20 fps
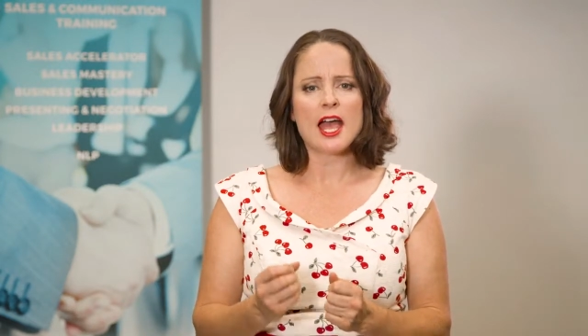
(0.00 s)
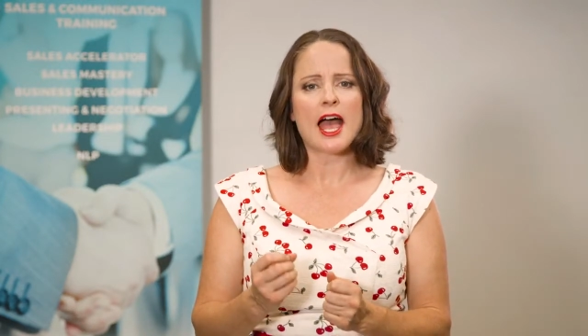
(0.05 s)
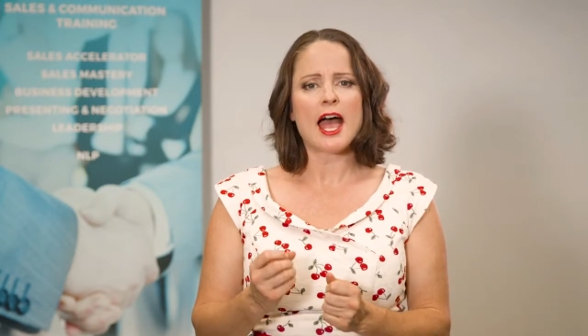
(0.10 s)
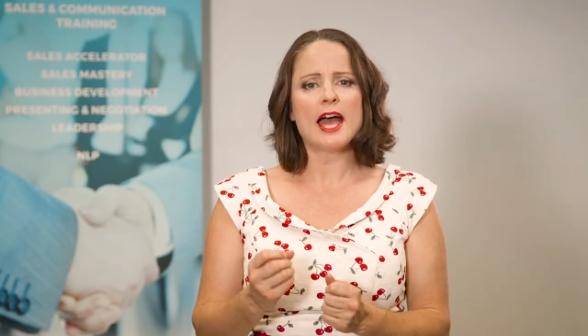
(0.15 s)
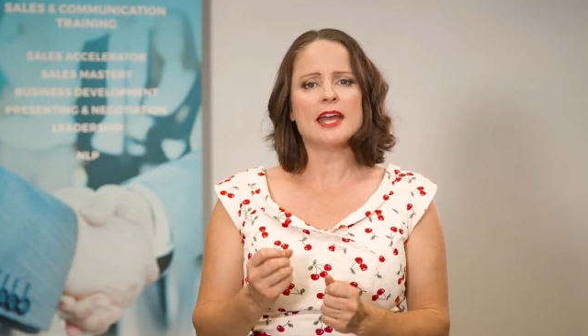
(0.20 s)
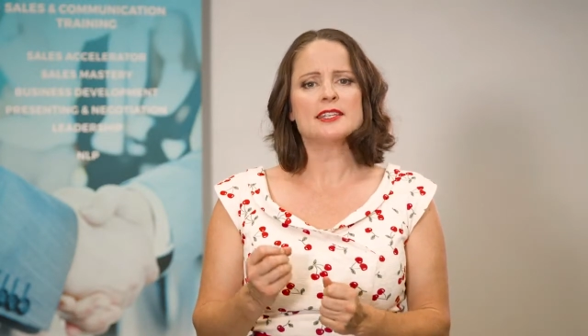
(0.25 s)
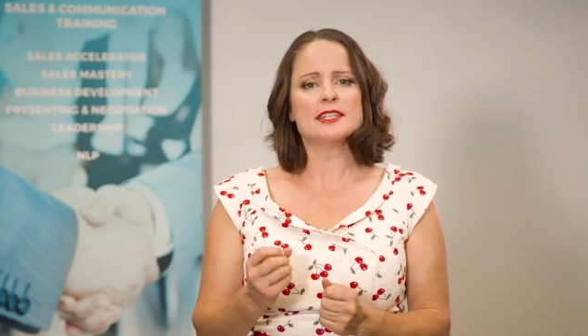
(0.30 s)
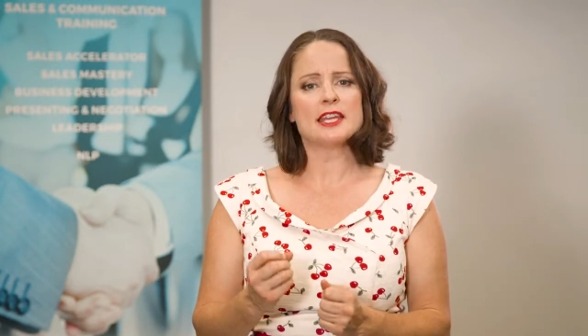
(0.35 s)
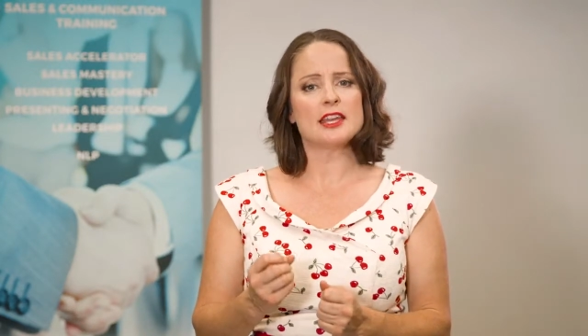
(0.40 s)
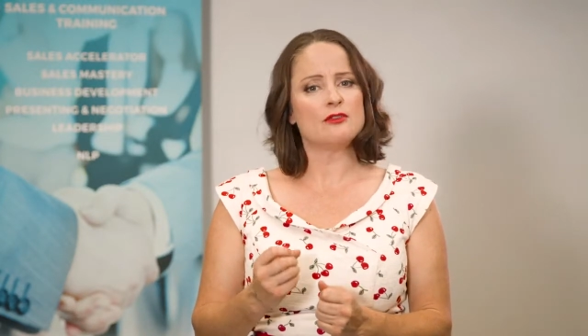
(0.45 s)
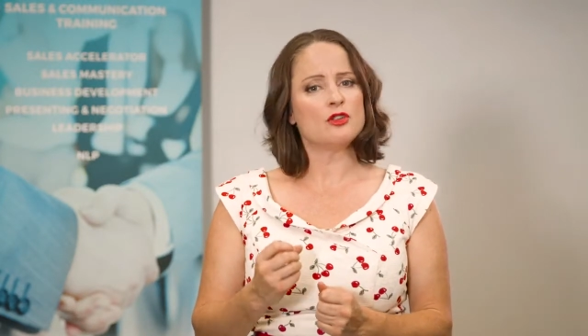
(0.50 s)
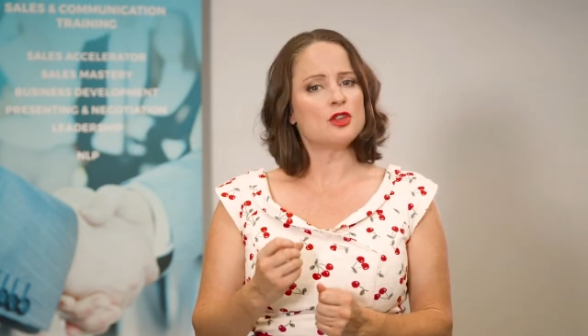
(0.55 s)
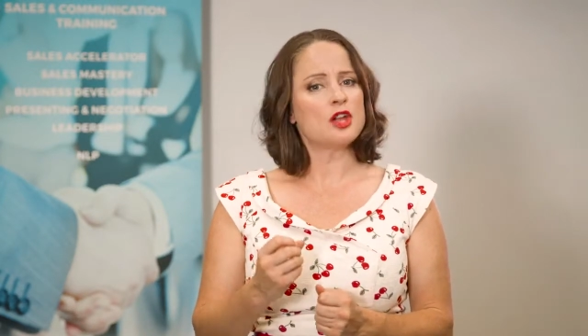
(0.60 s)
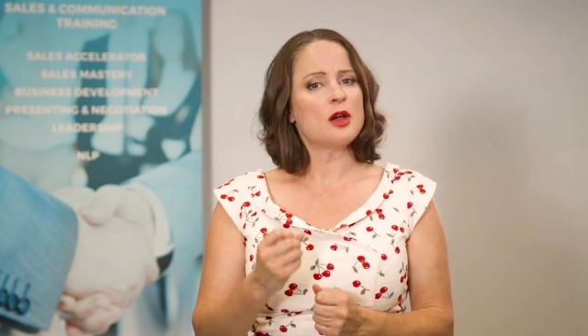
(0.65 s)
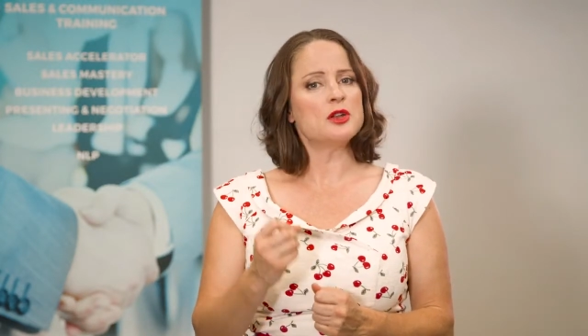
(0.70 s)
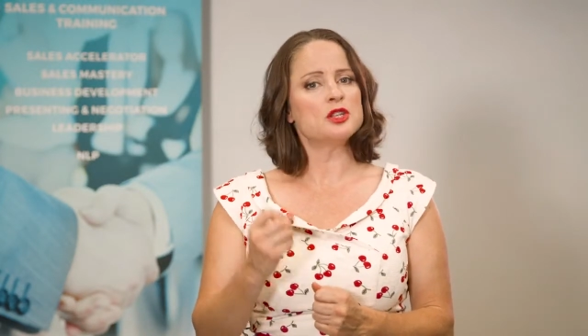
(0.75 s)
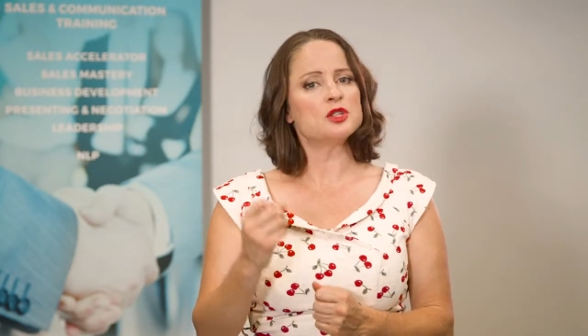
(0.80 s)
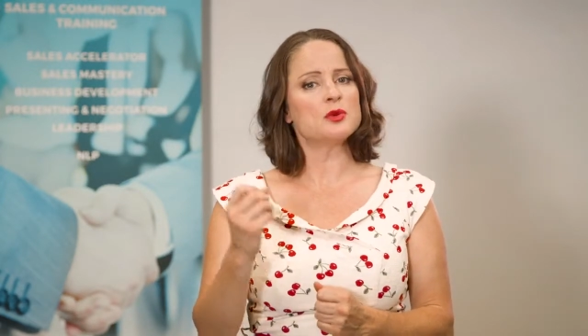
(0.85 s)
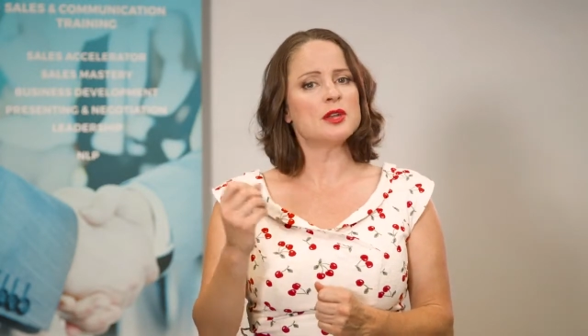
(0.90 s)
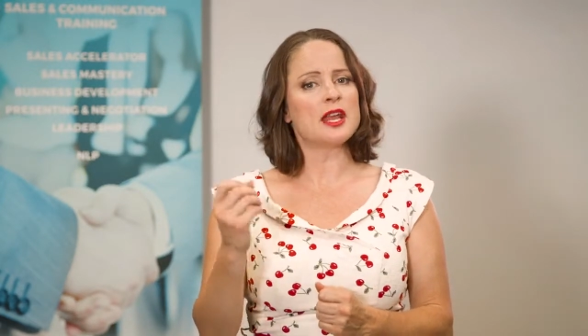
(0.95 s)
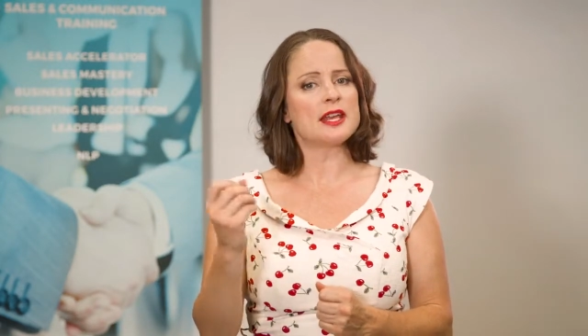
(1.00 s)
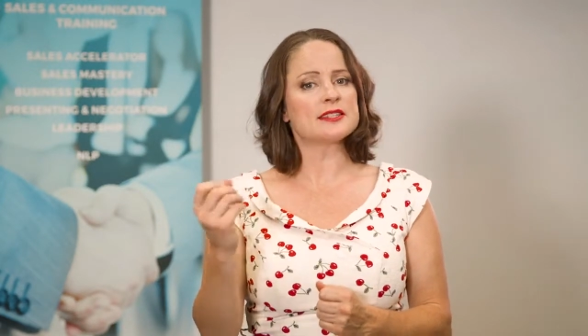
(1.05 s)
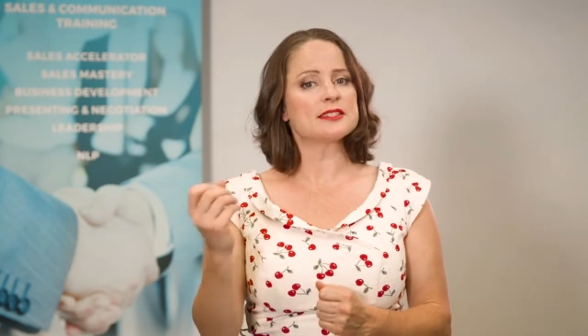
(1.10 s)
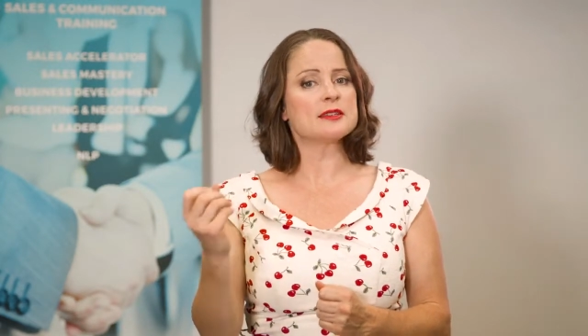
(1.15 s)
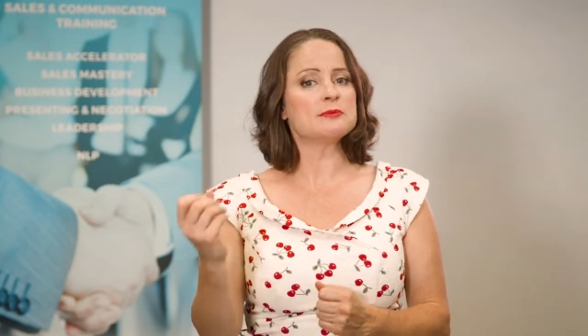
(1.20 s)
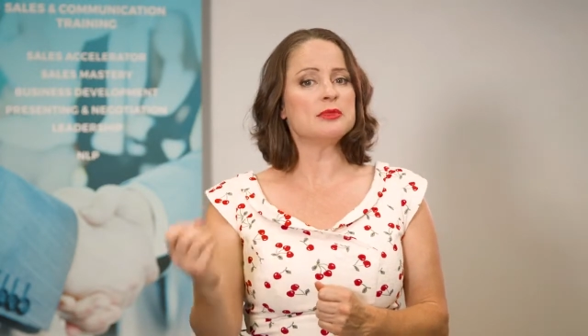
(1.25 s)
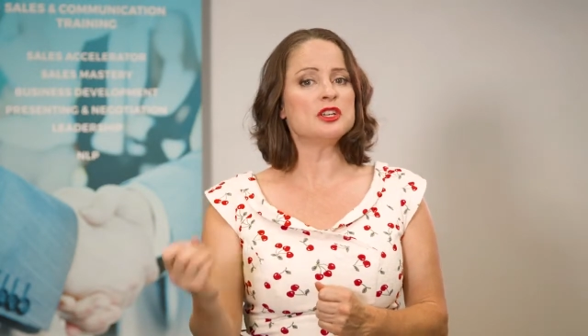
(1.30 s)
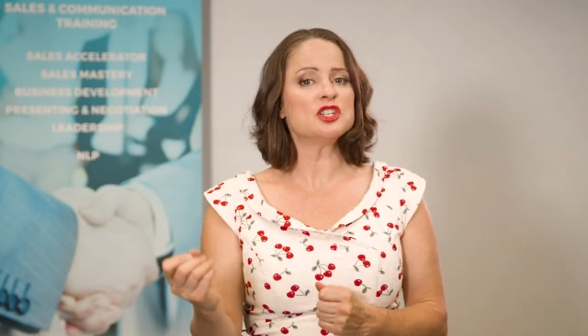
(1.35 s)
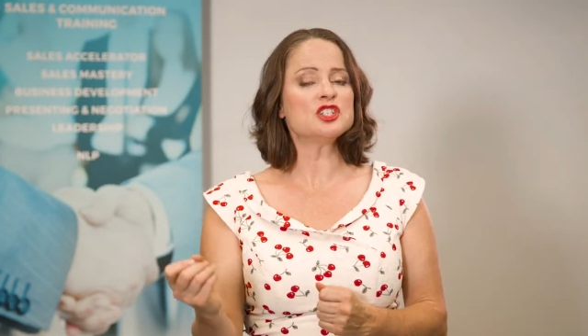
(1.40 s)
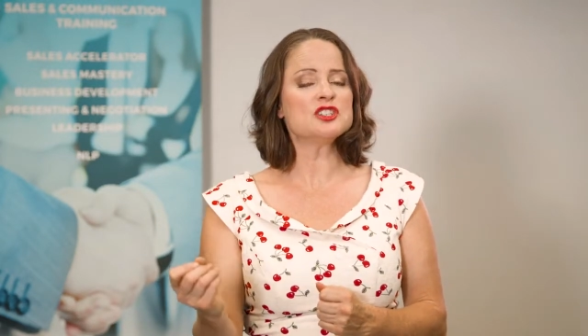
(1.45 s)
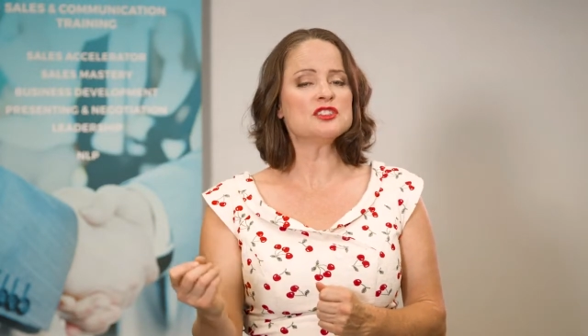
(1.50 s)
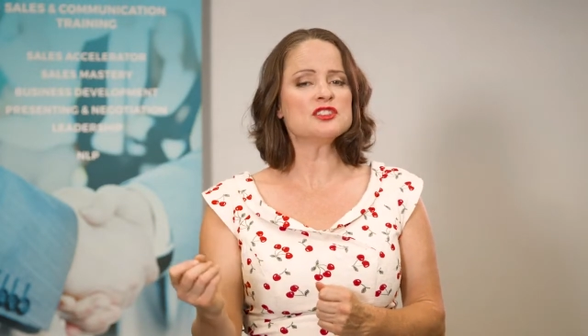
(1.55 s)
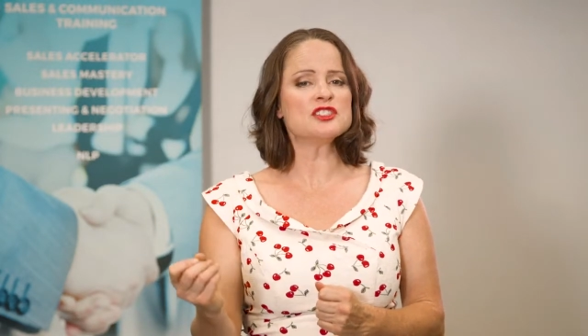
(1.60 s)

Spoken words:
And if you're going to an exhibition